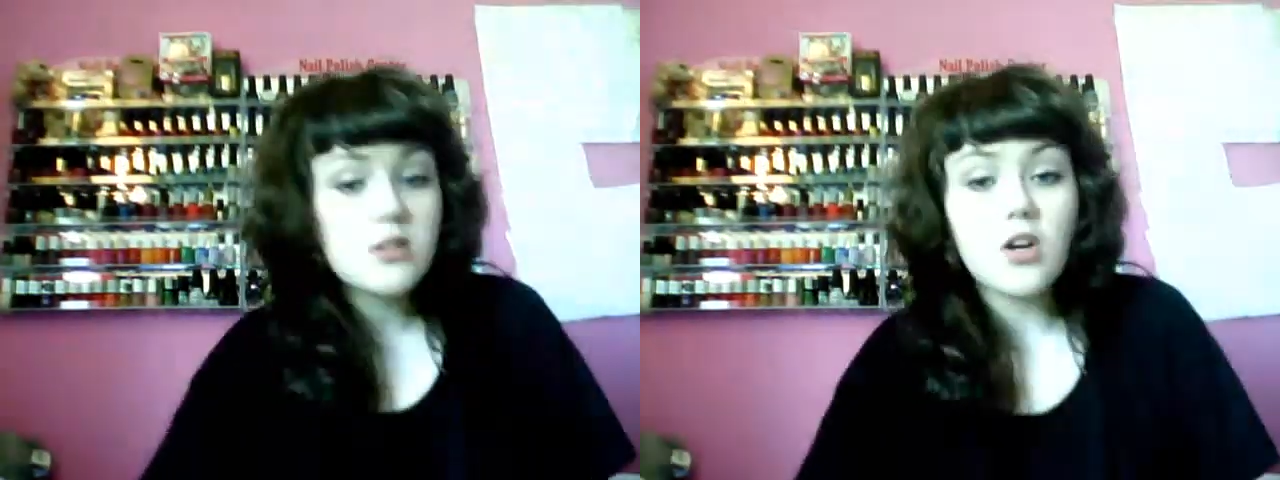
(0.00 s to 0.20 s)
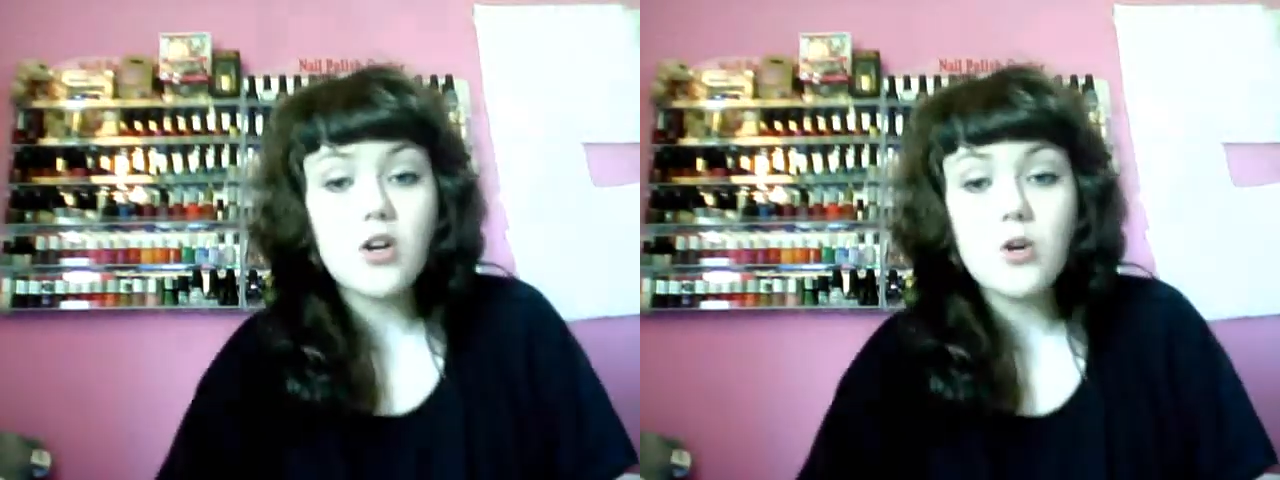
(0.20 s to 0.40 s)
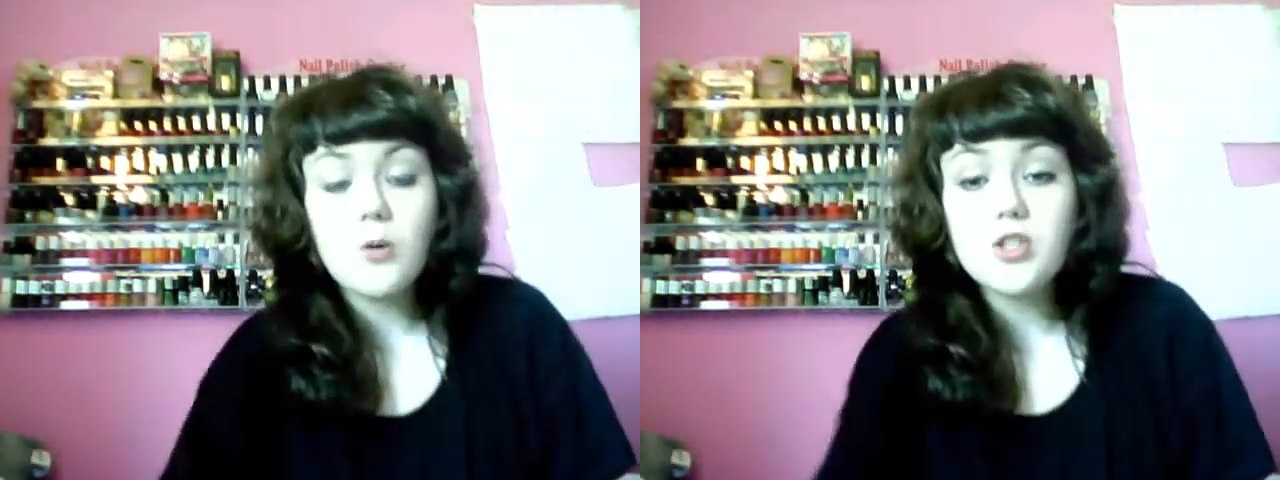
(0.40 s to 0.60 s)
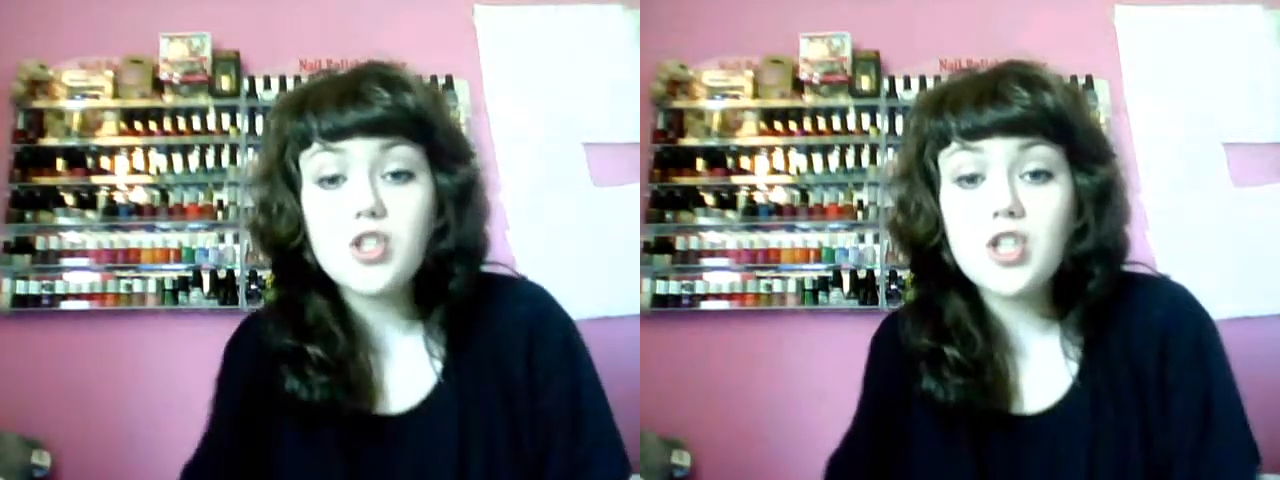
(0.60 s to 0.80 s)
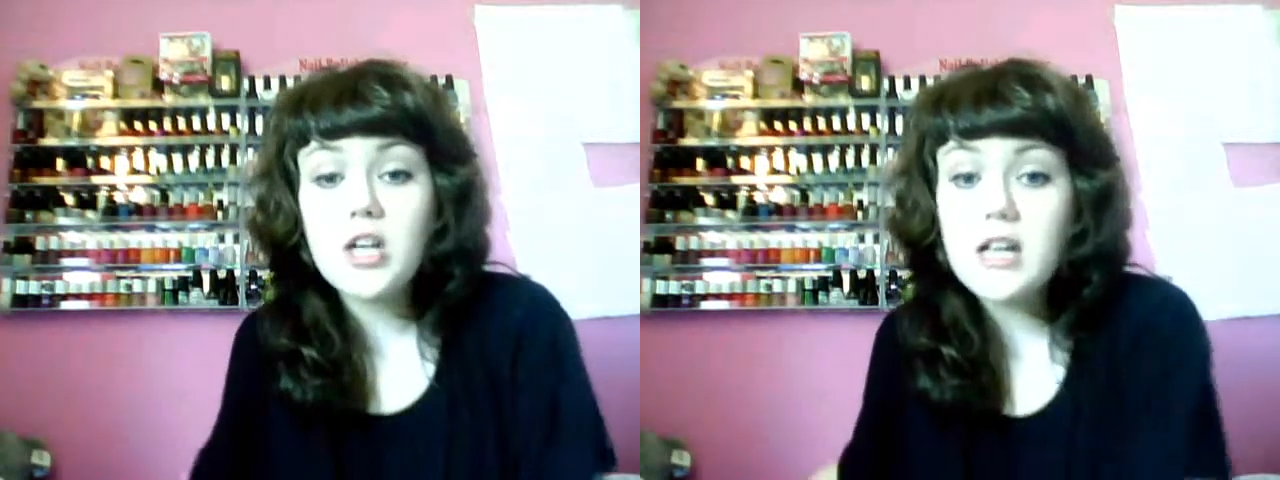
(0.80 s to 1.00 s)
So
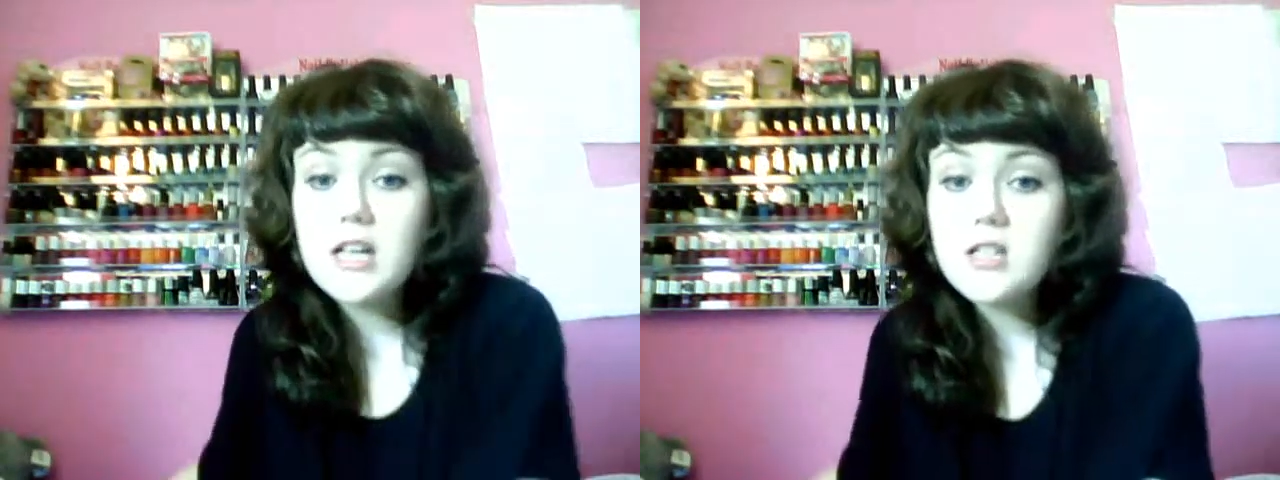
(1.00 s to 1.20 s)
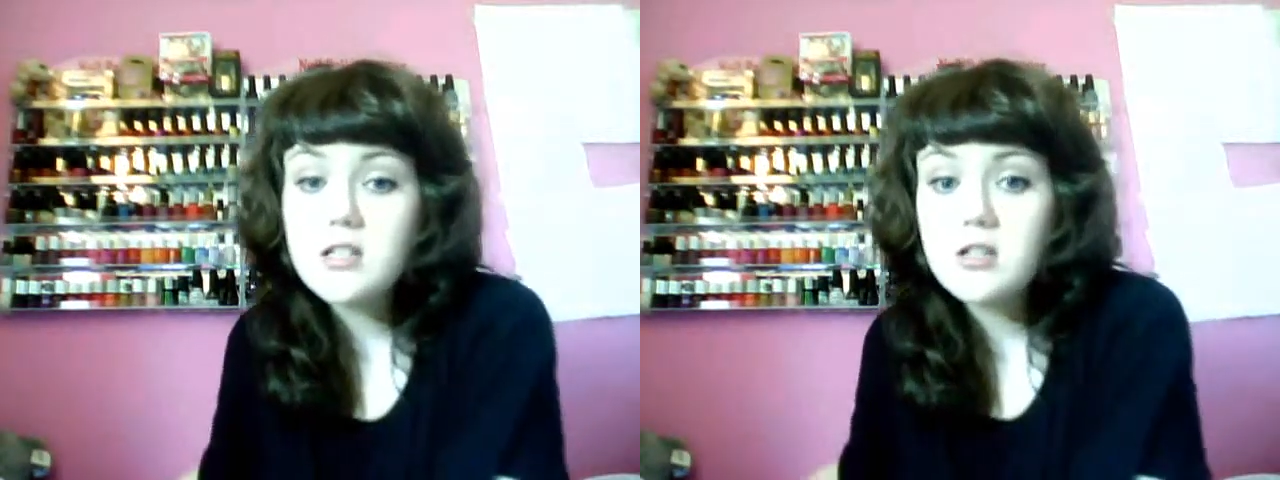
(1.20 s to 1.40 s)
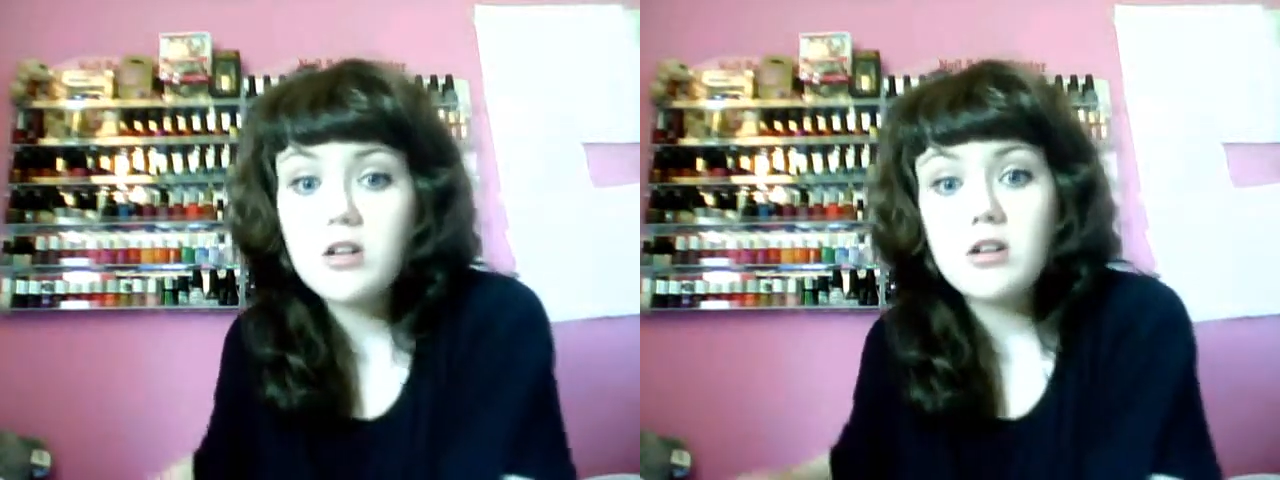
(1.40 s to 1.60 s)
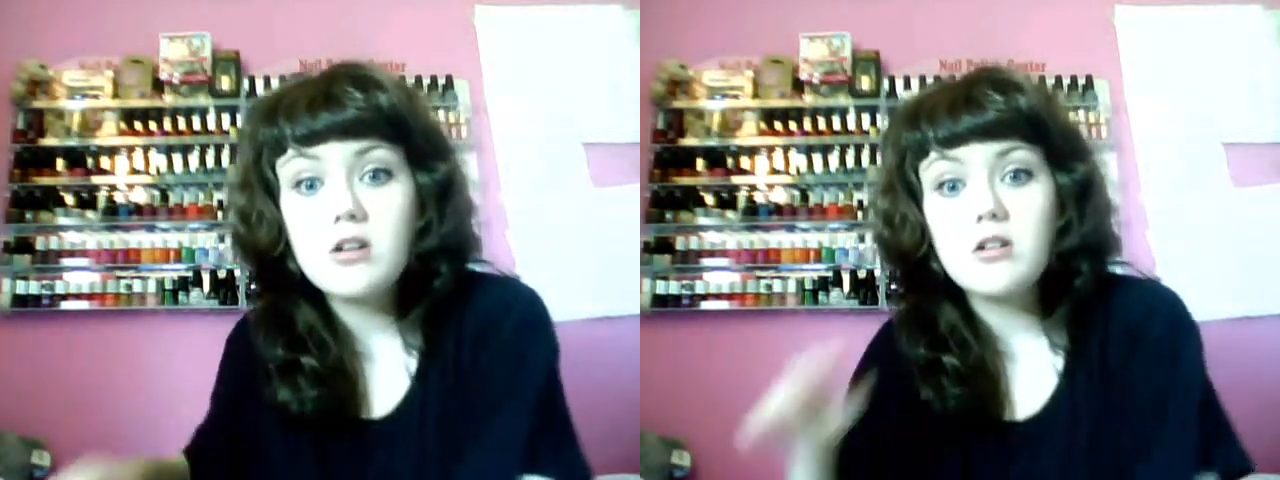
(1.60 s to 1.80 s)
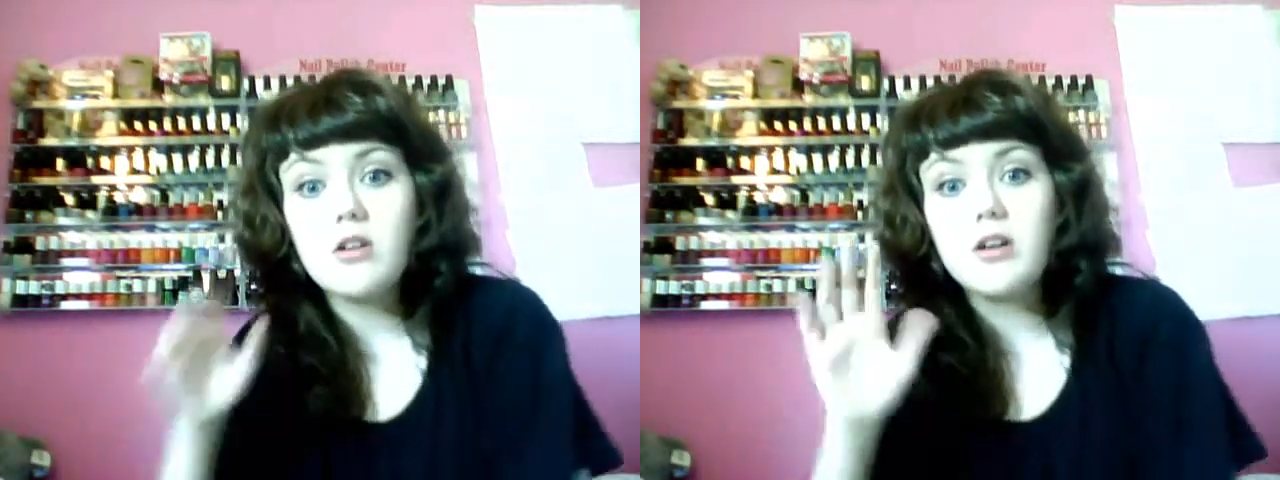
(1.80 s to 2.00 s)
she is
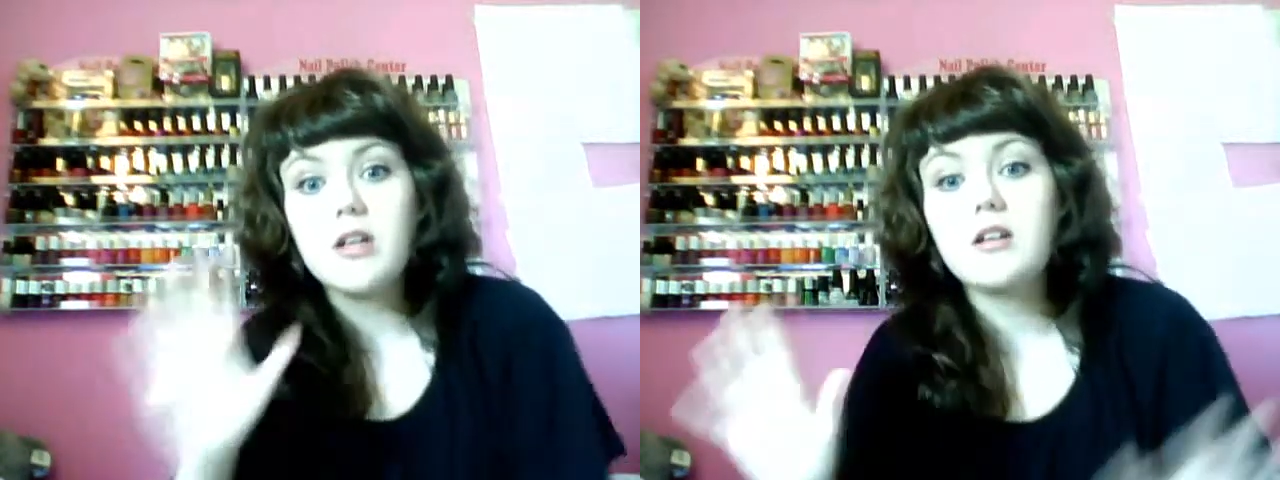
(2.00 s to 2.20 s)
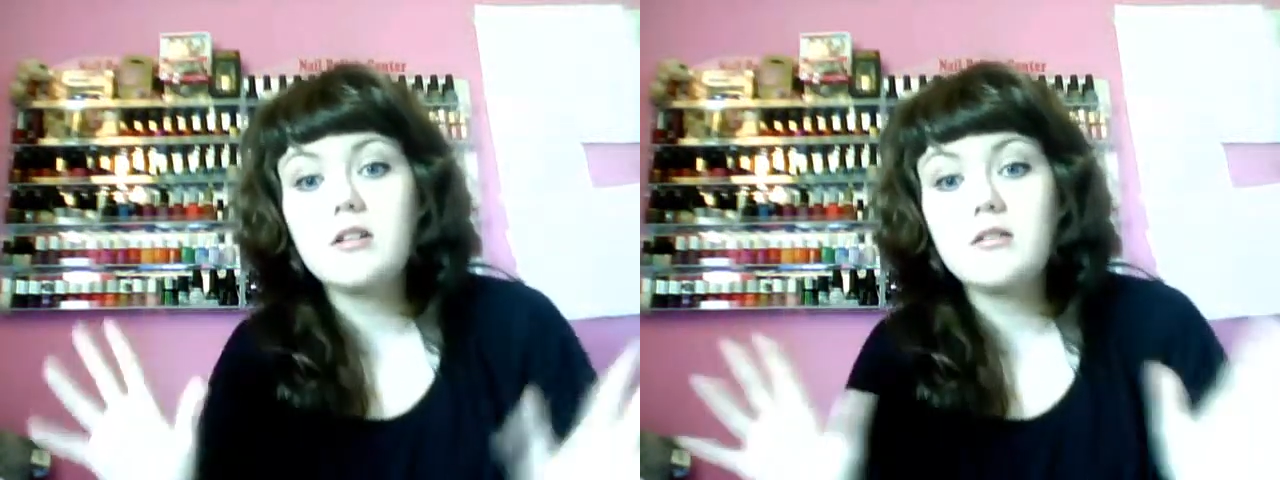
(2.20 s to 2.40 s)
so like